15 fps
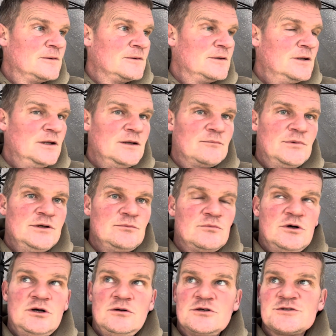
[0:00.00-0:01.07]
yeah,
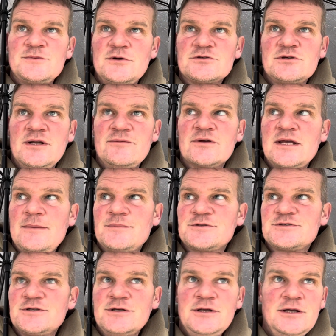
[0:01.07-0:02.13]
meanwhile, I suppose I'll have a cup of
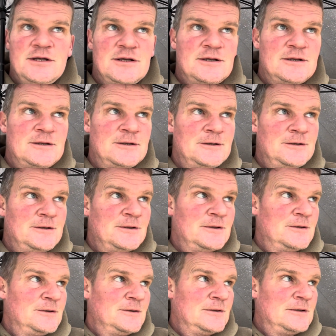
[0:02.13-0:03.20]
tea.
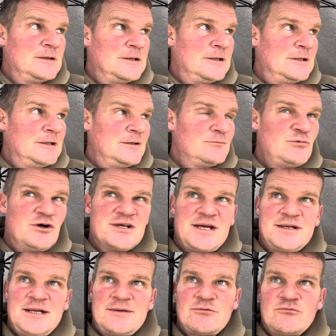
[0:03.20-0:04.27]
Might
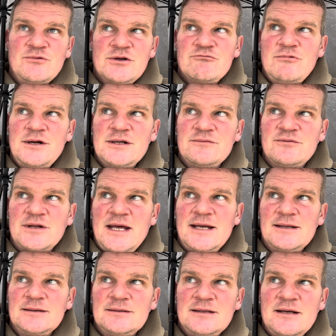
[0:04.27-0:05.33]
get another rig ready for that
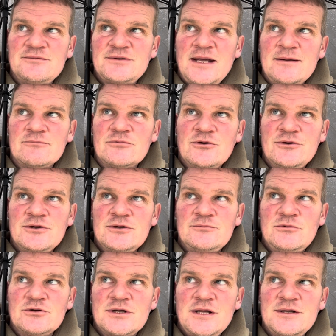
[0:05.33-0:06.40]
left hand rod.
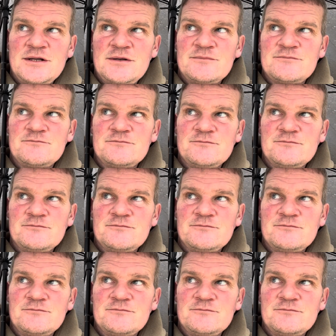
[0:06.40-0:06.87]
Might get the